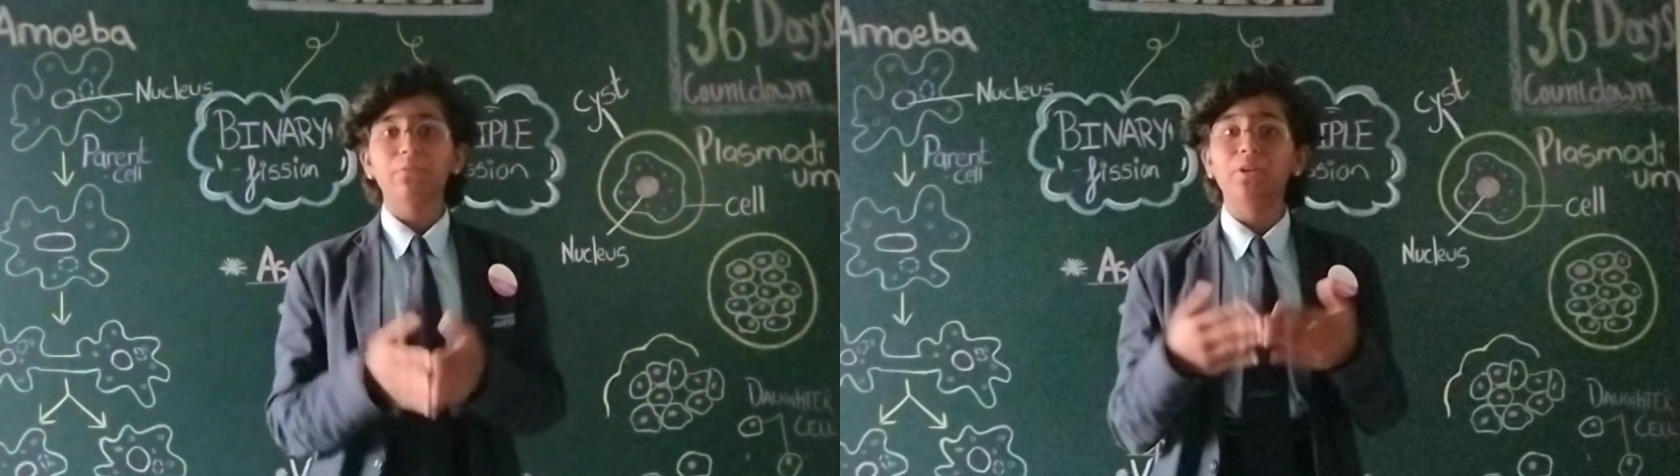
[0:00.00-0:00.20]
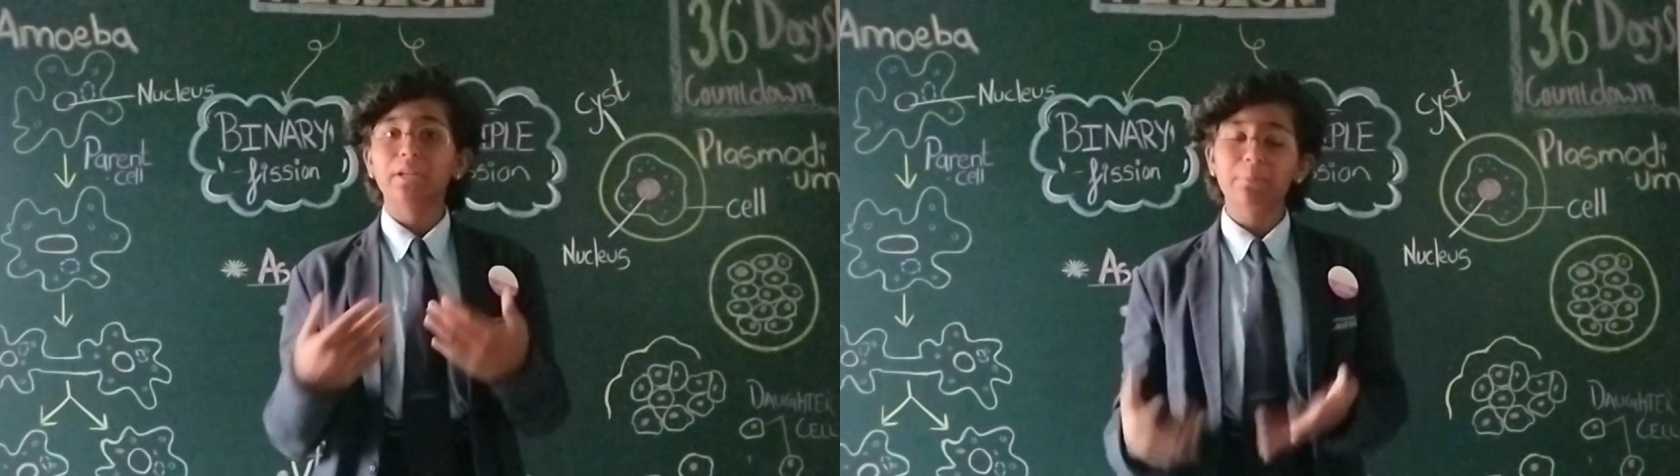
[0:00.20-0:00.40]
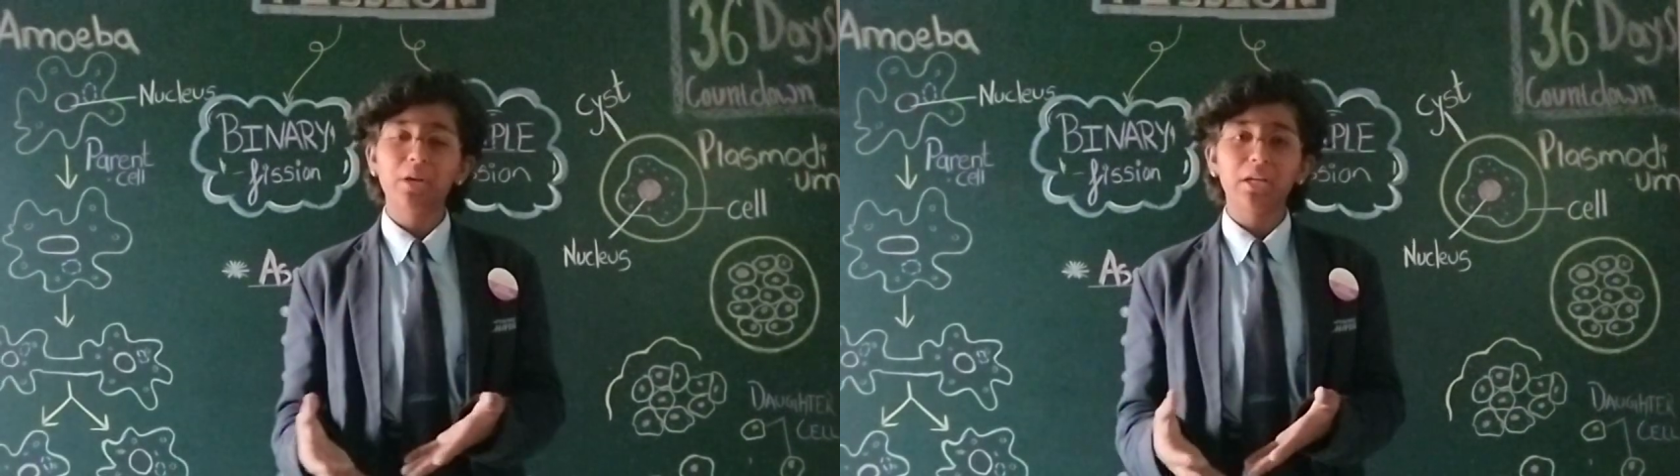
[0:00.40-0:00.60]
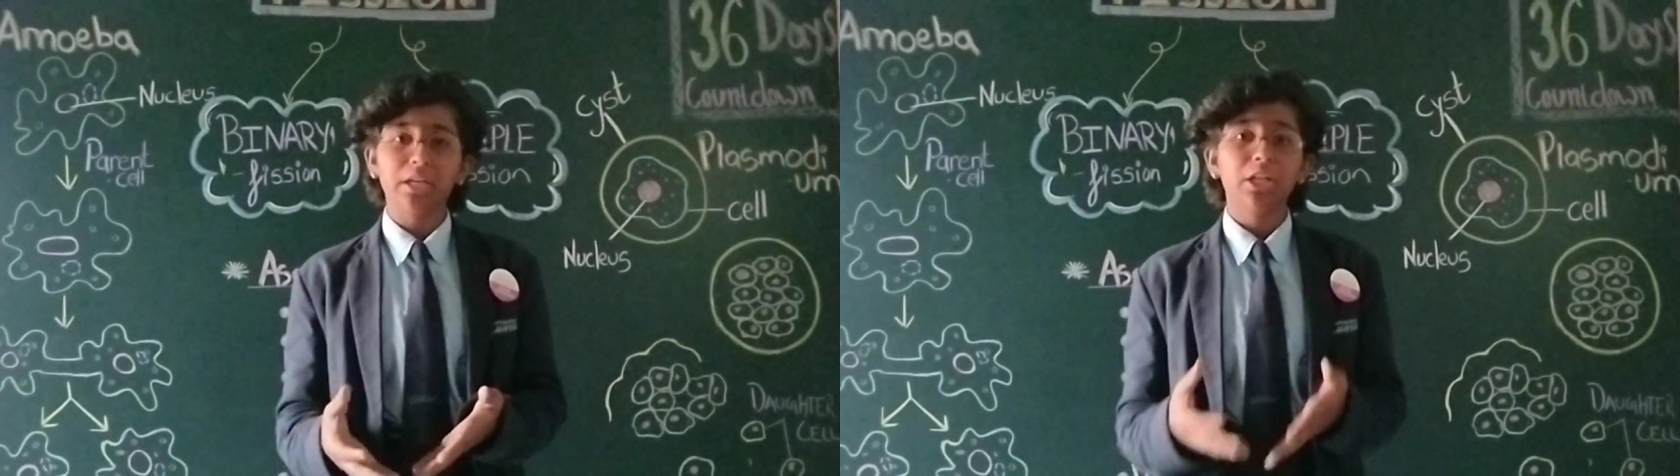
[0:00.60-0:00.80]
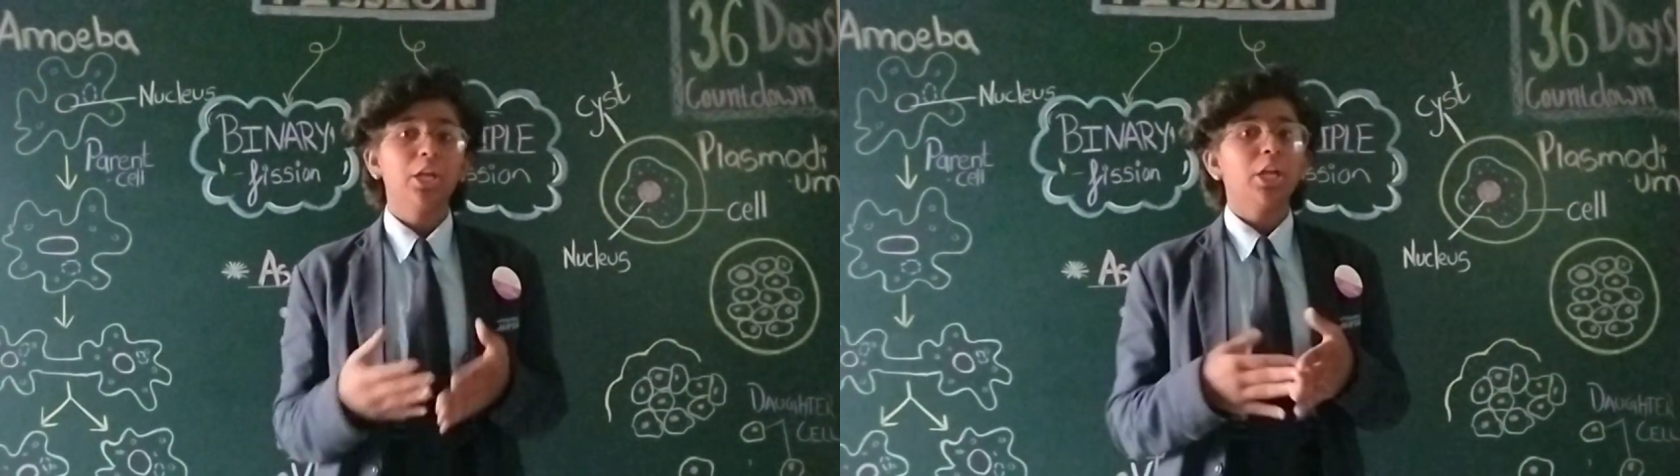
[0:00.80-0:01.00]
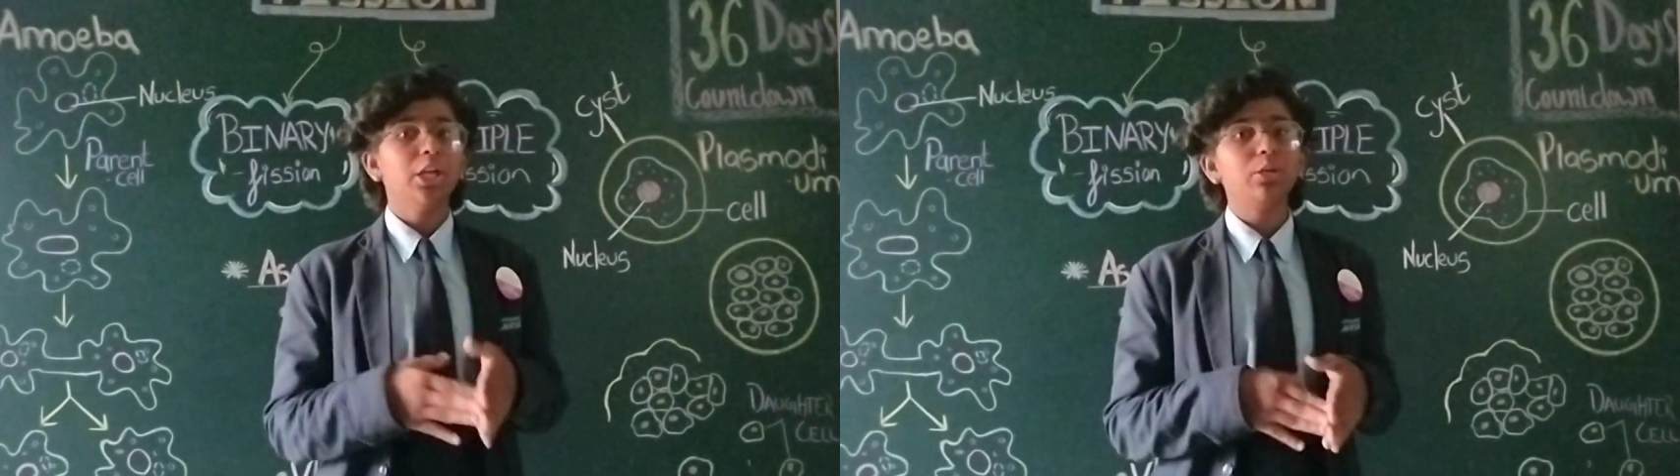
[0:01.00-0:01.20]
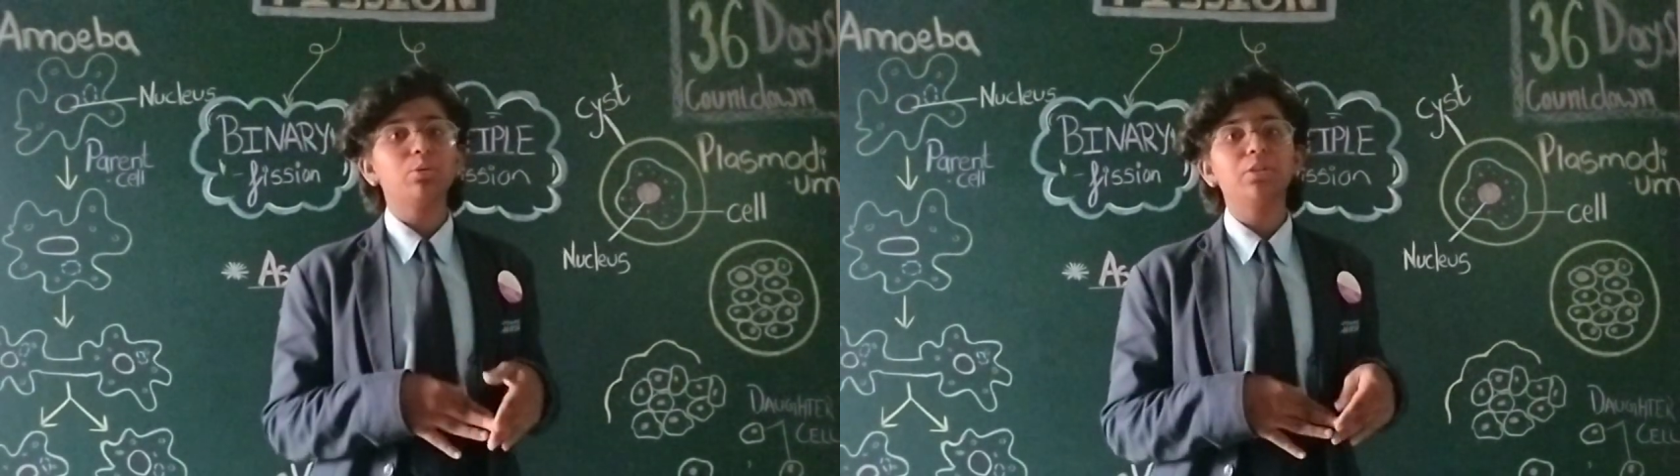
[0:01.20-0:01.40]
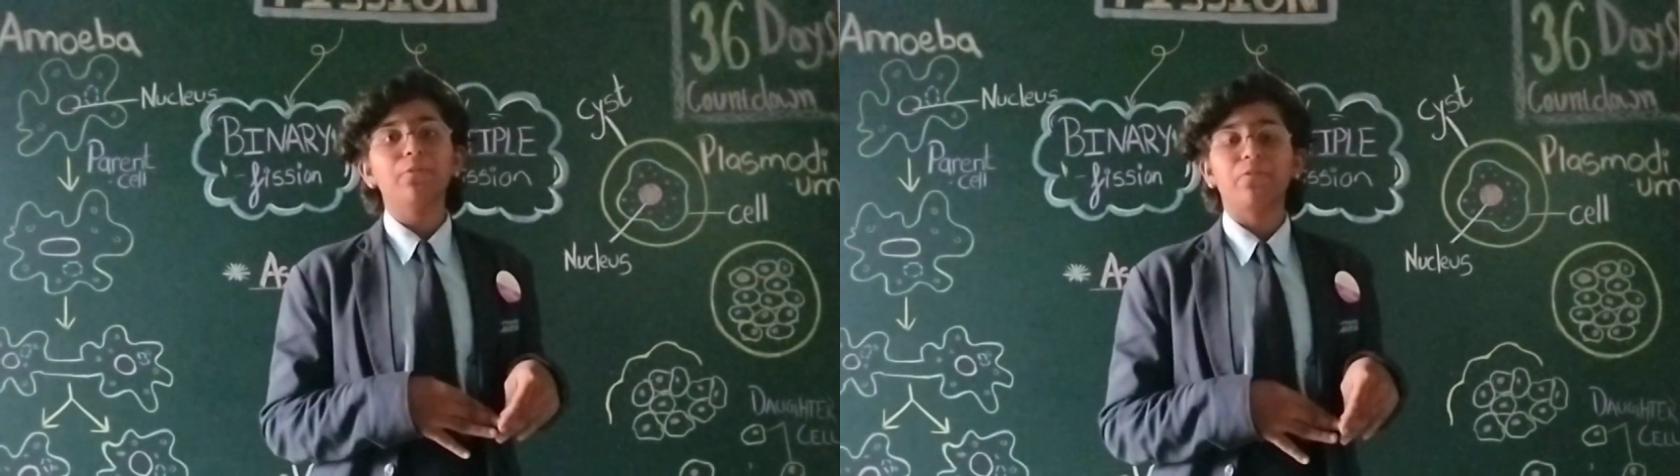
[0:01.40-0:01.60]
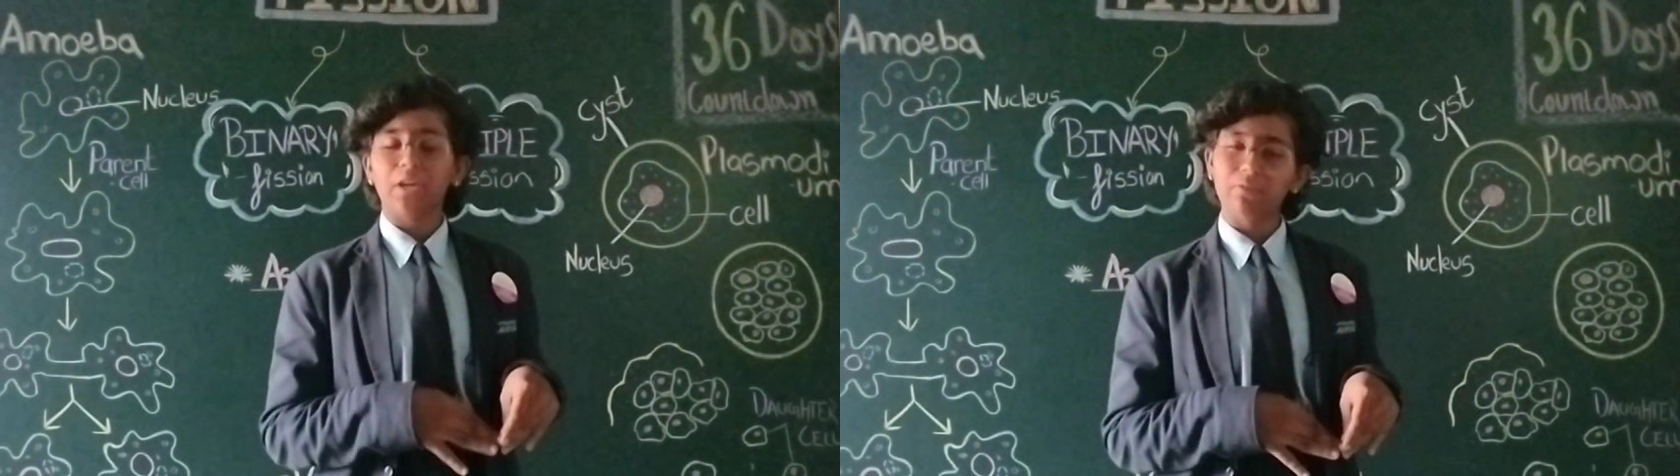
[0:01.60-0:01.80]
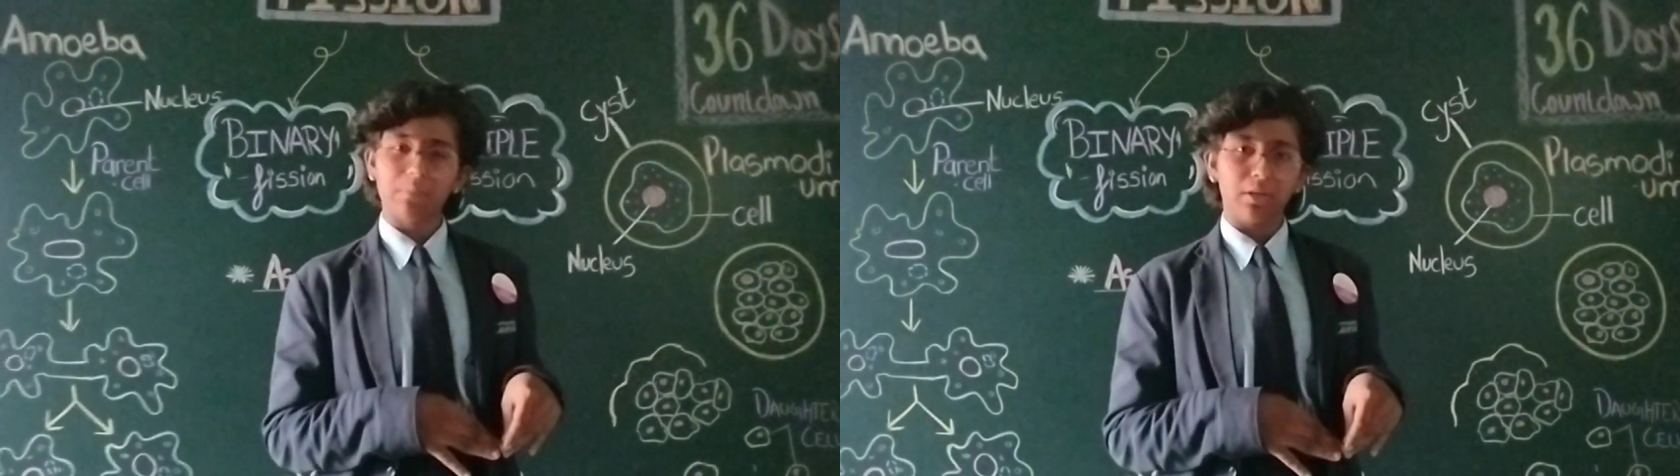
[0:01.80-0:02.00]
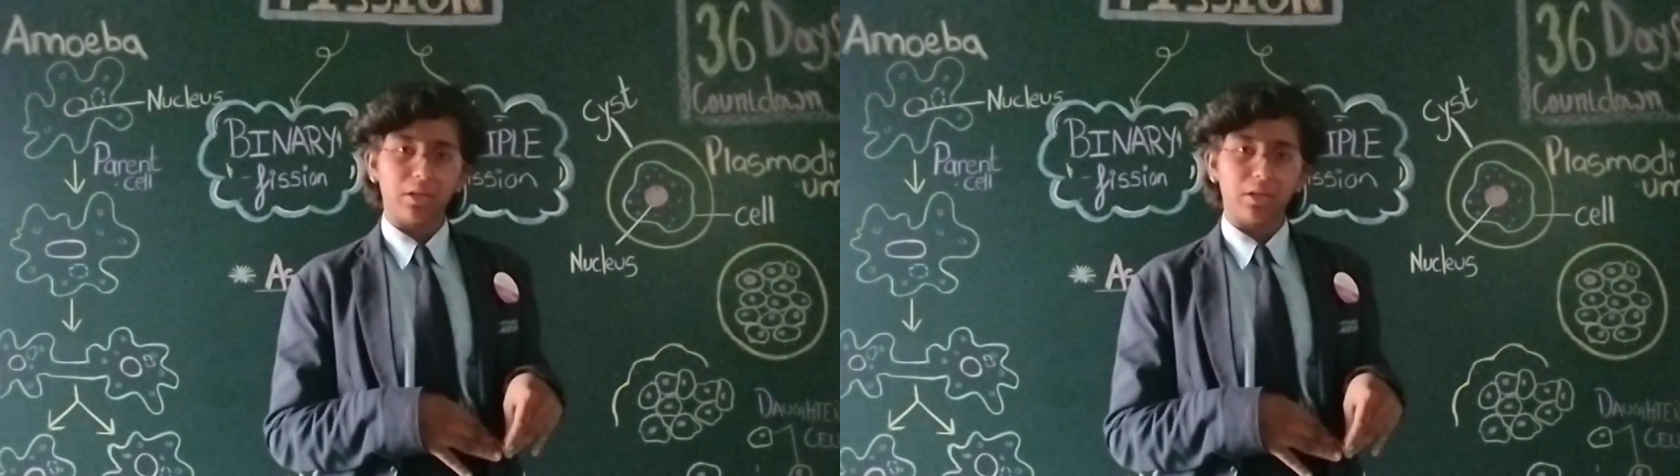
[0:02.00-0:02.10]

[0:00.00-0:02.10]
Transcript: will liberate it into the favorable